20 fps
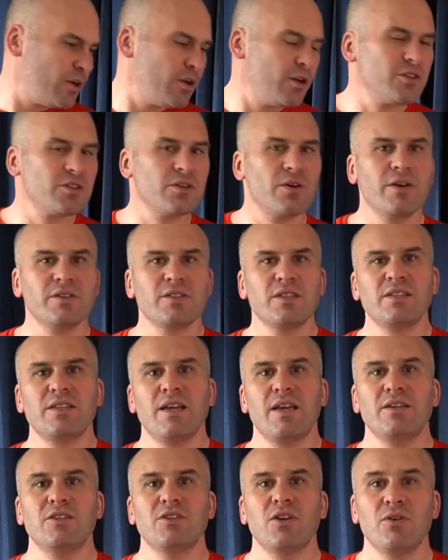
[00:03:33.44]
So as I
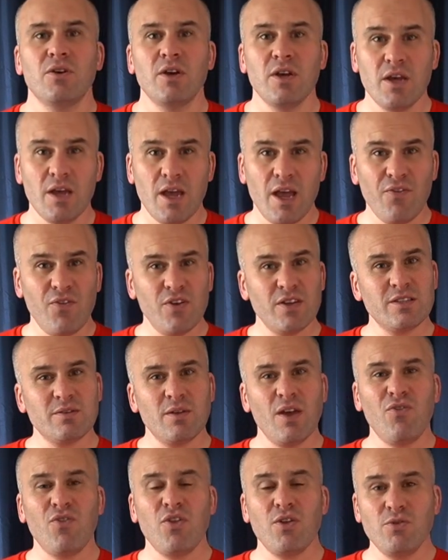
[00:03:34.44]
say, so
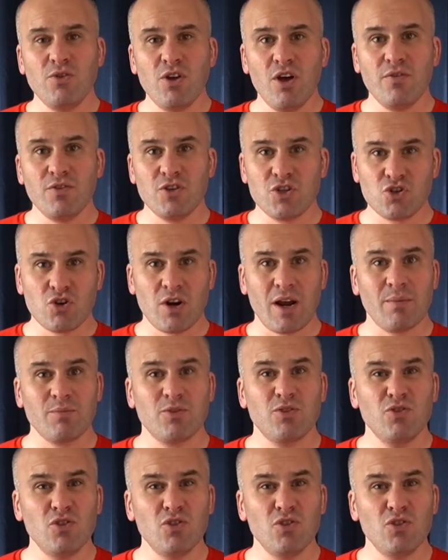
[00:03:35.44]
if the nerve's trapped,